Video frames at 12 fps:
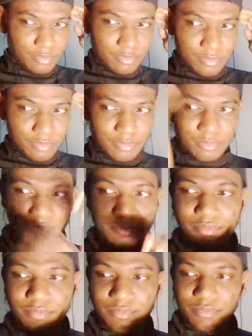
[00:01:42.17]

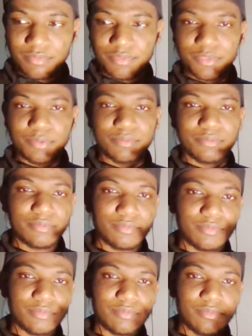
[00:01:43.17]

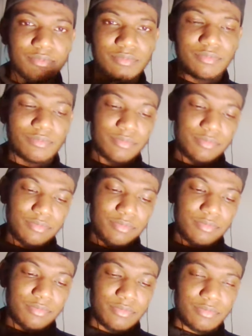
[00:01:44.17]

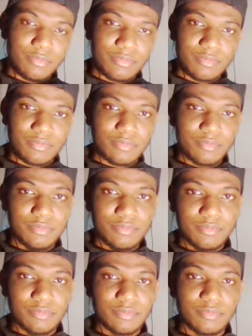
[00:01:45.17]

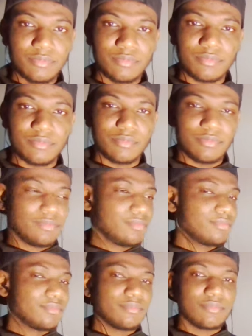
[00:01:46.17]

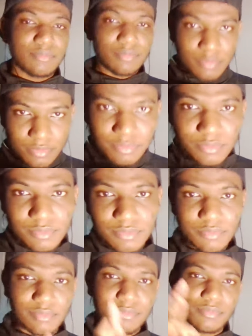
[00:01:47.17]

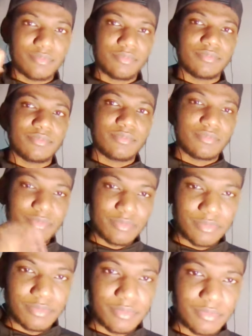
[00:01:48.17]

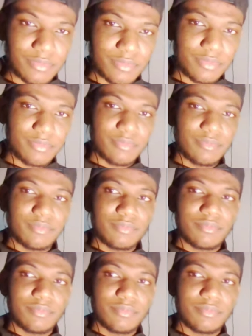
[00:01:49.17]
[no speech]